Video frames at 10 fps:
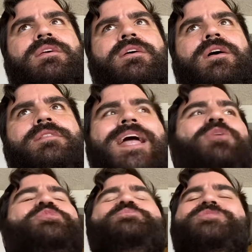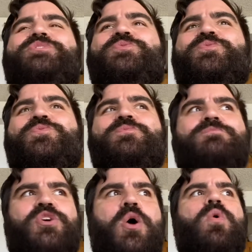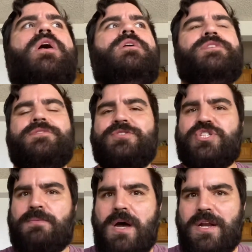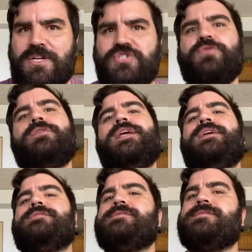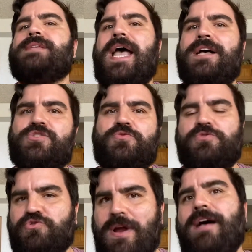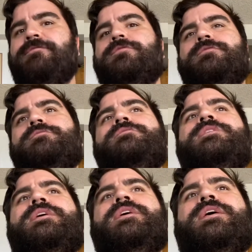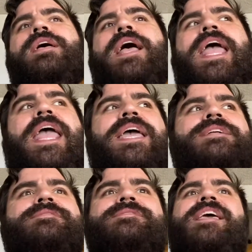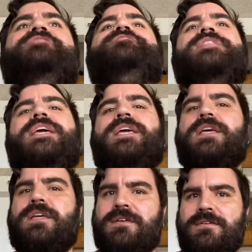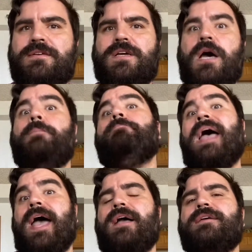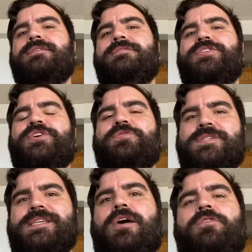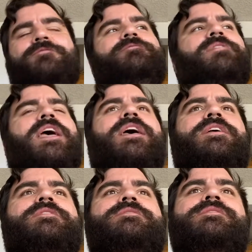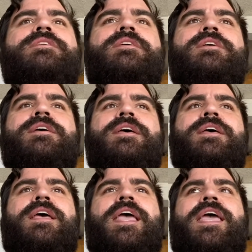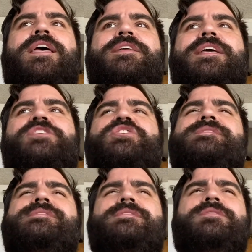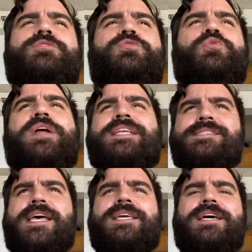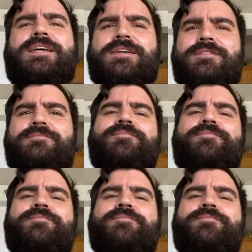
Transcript: allow you to go on shamanic journeys, astral travel, and safely come back to yourself. And it just creates like an